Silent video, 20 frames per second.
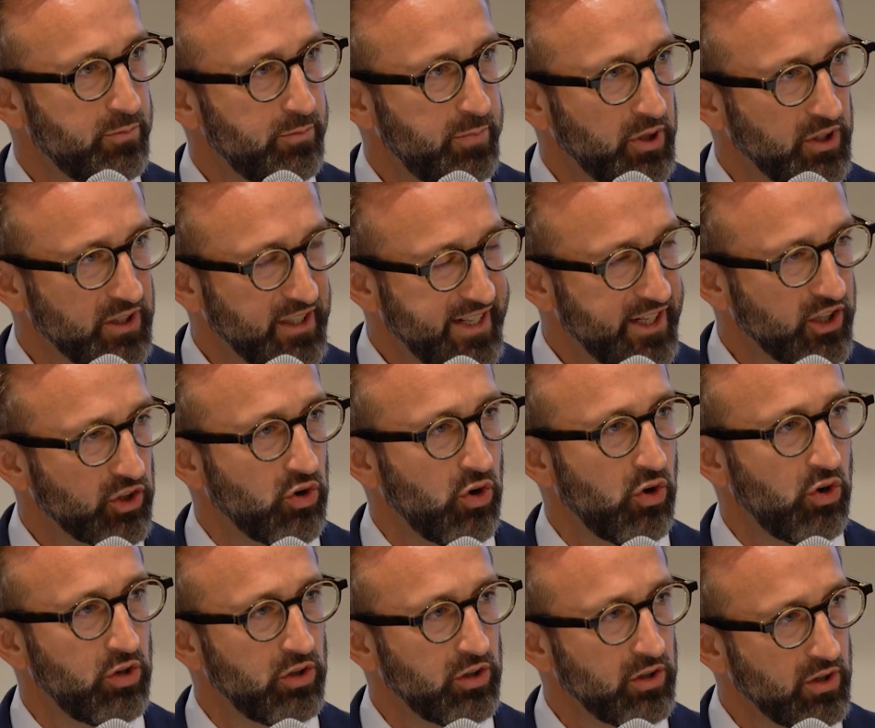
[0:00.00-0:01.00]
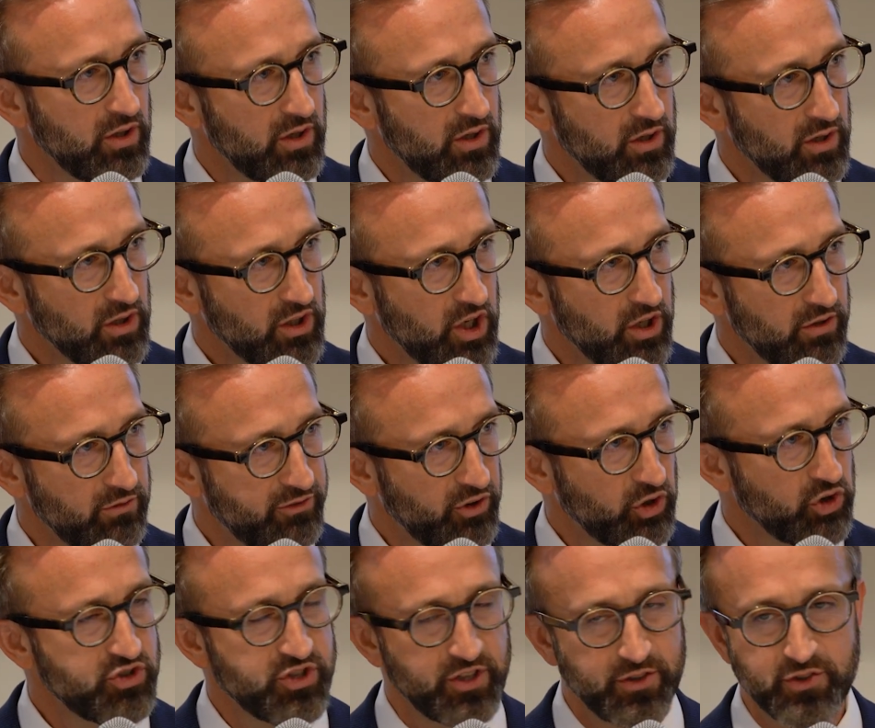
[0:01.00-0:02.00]
political
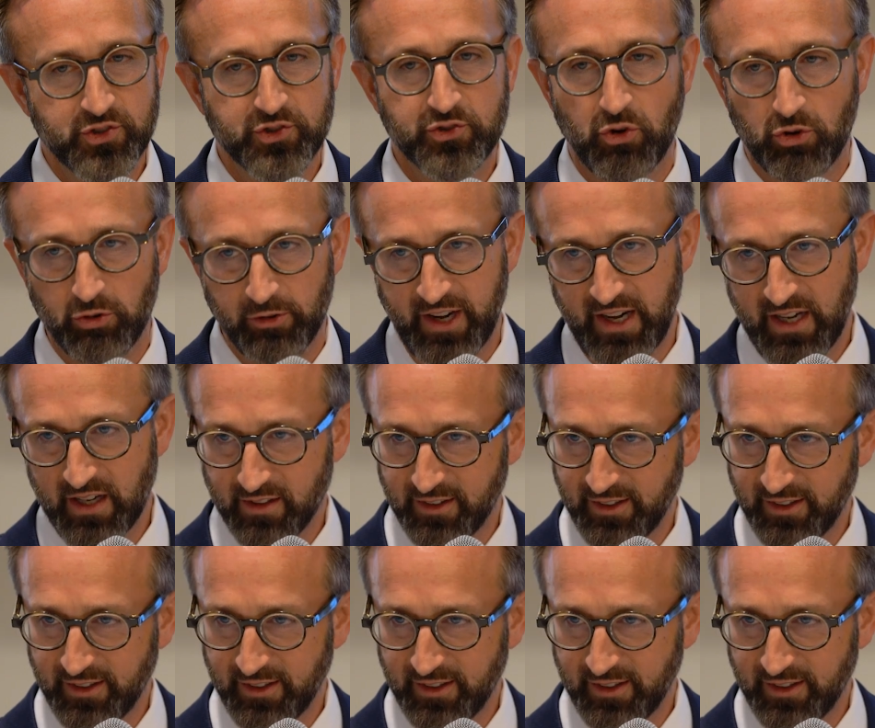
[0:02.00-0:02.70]
convergent story.